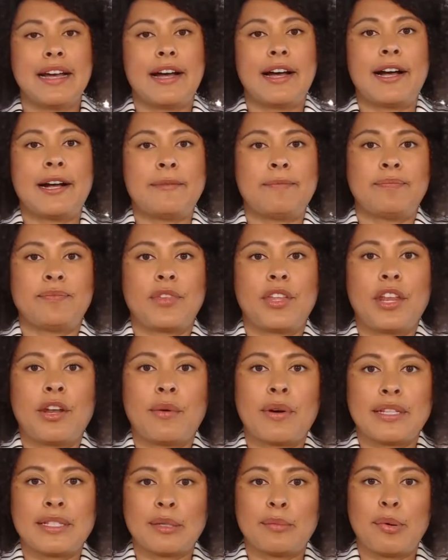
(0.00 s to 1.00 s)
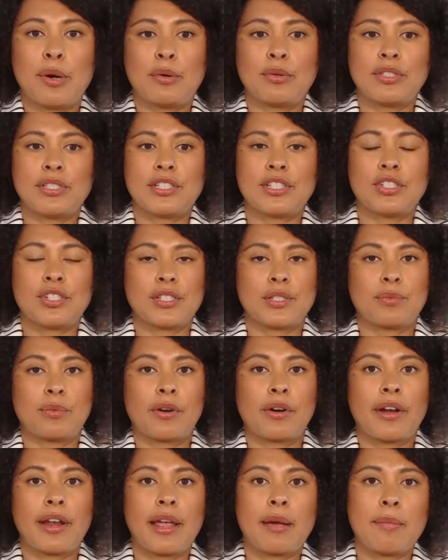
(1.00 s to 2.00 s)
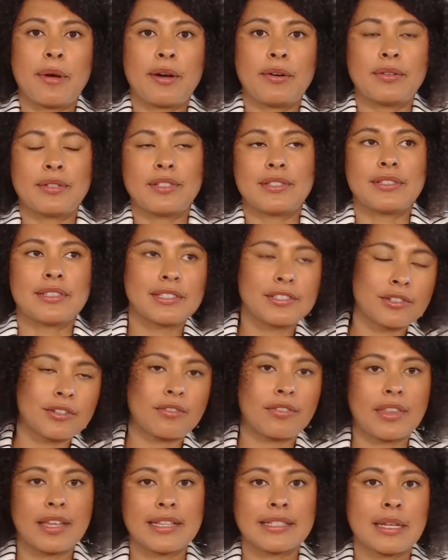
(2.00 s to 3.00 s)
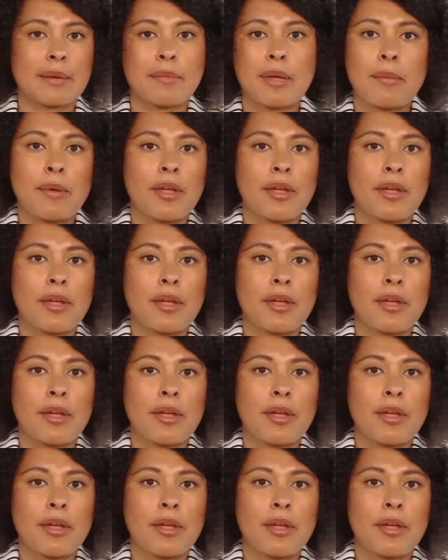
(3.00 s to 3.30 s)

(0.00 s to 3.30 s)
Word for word: Um, you know, as opposed to just worrying about certain things that